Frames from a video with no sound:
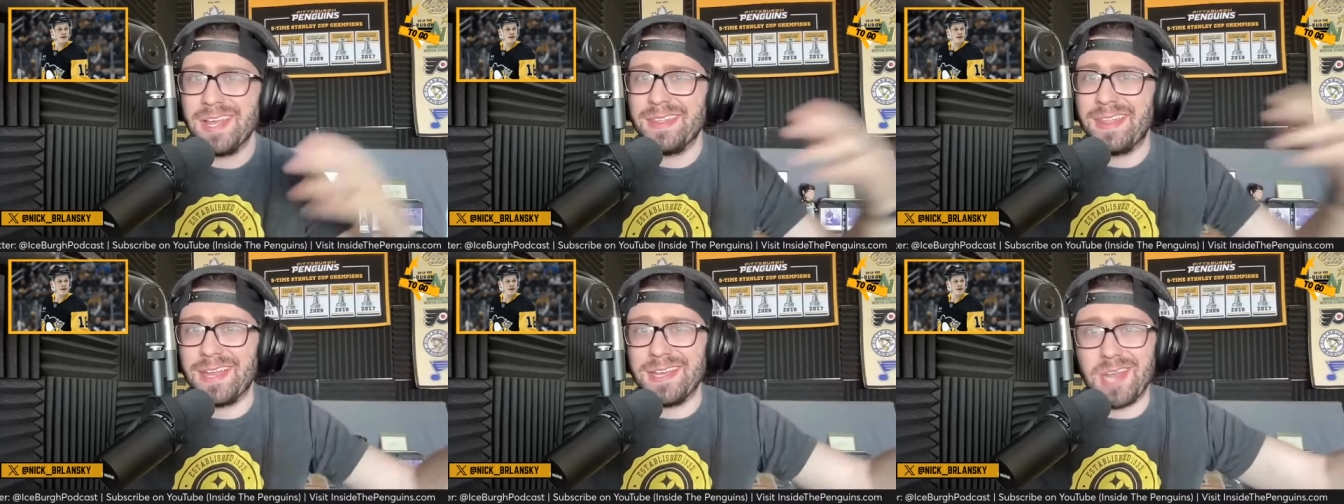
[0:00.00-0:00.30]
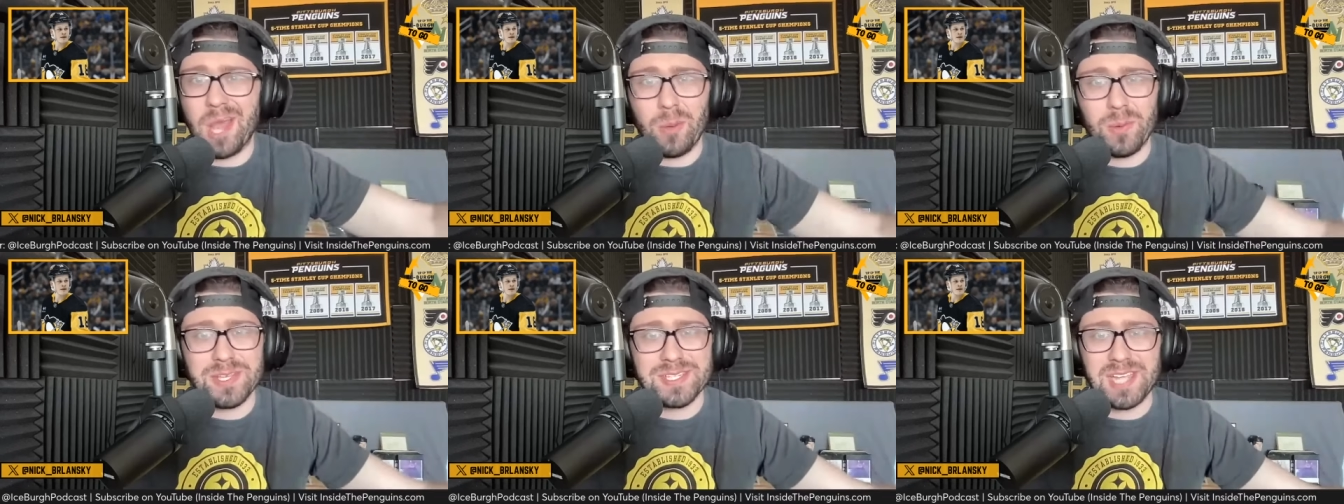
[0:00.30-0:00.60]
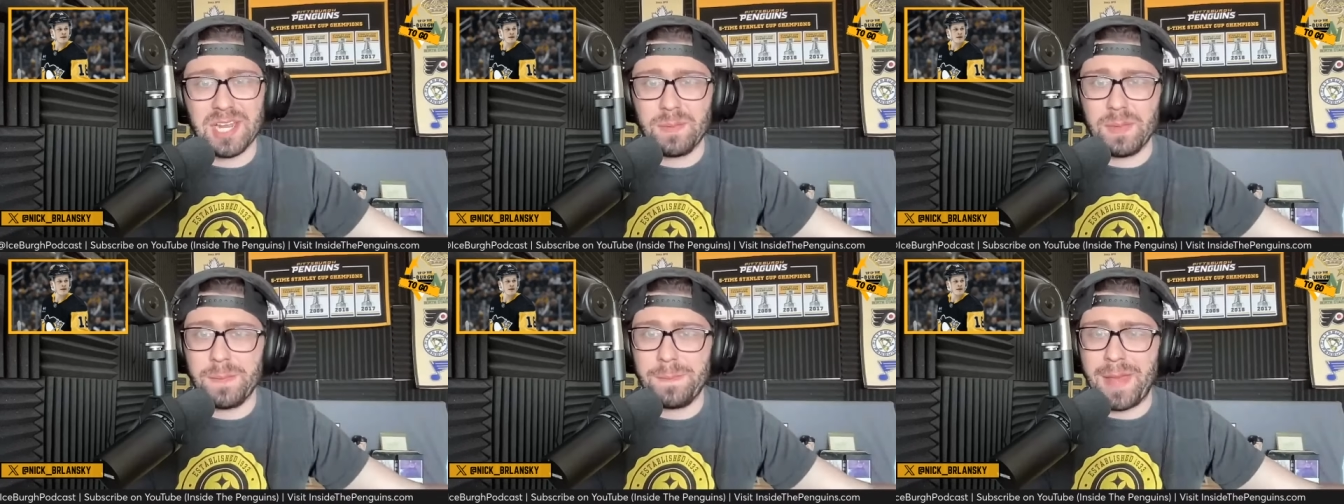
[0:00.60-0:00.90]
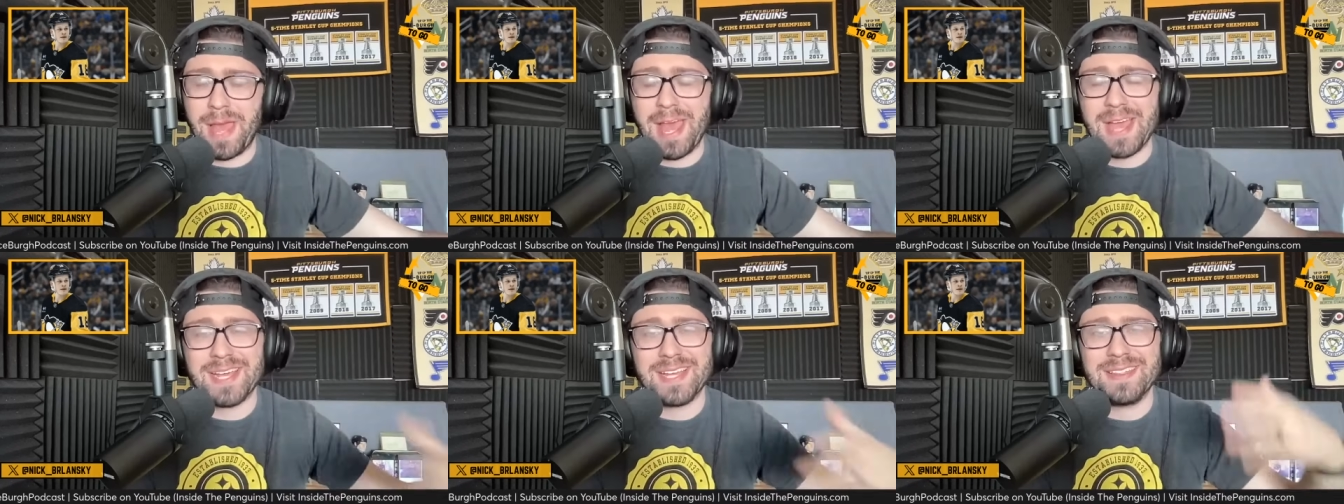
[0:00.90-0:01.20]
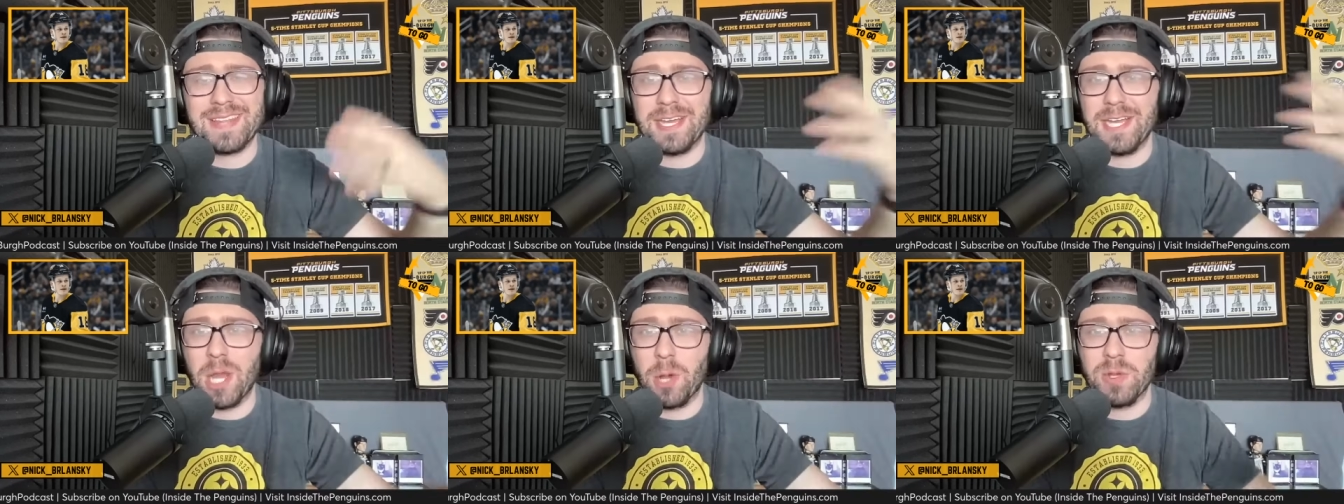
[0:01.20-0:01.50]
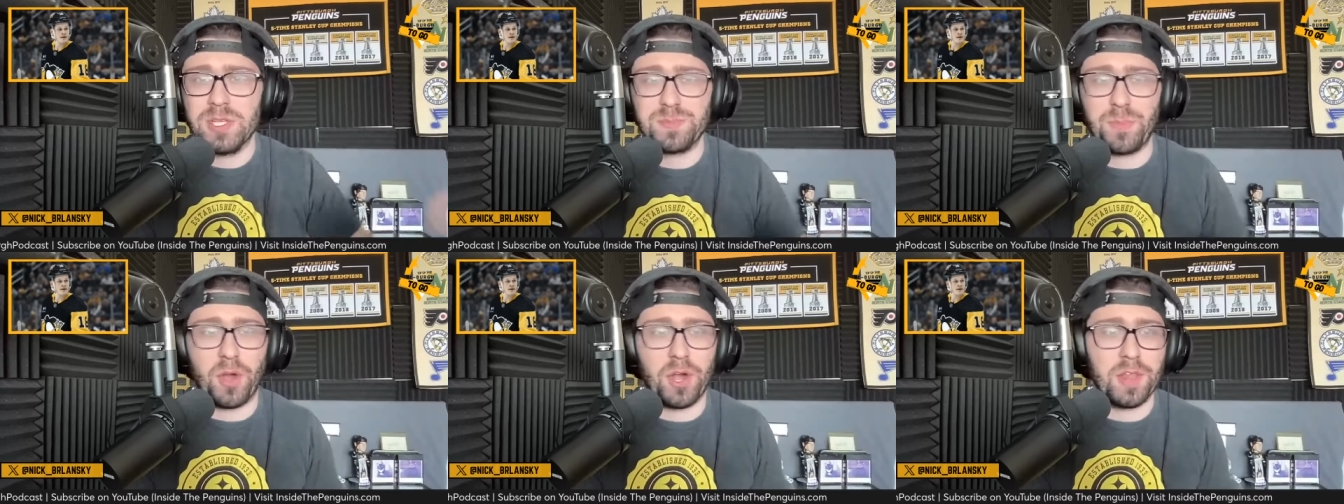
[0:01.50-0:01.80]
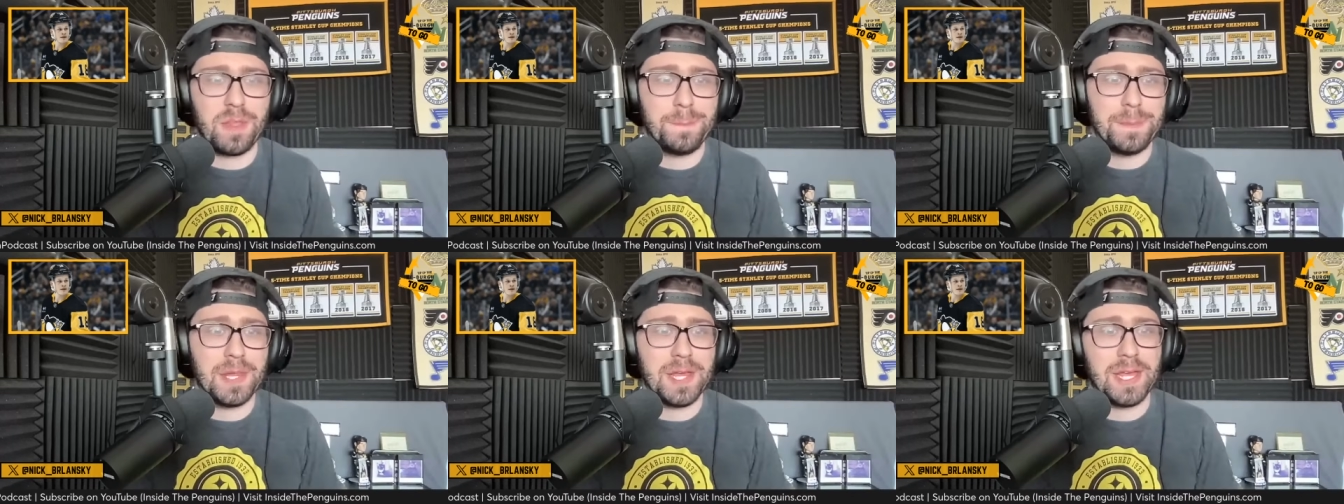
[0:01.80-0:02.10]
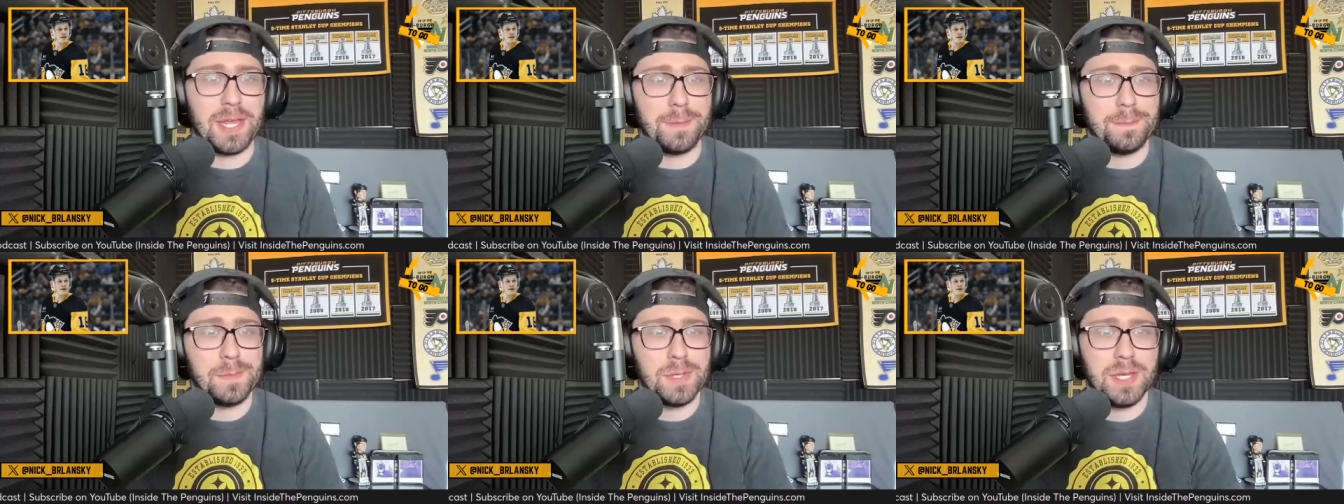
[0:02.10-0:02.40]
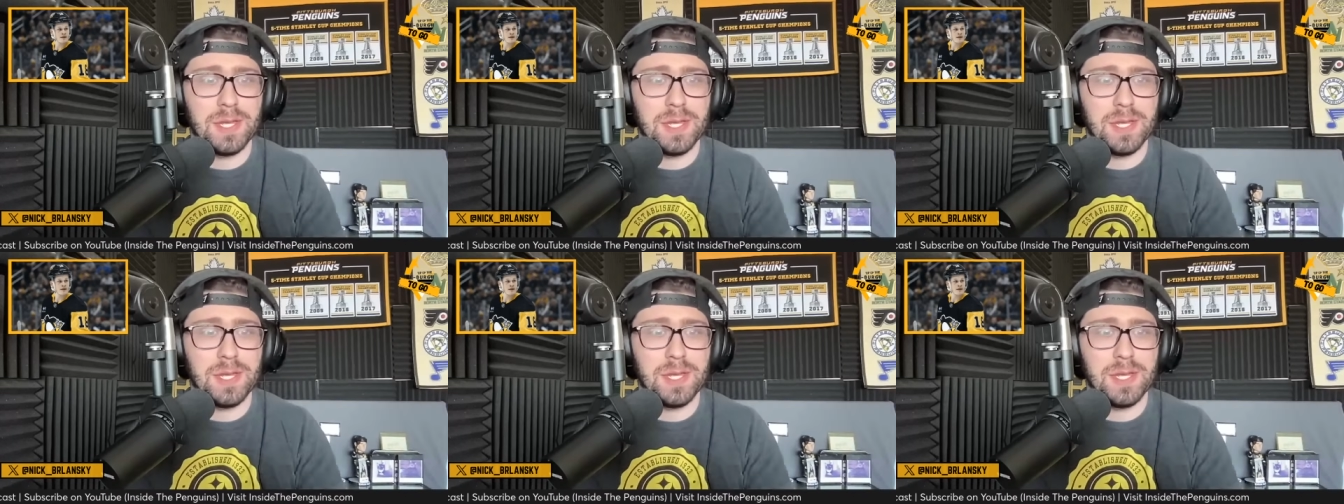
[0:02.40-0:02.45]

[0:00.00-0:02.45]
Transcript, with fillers: They know he's going to be back. They know he's part of the plan.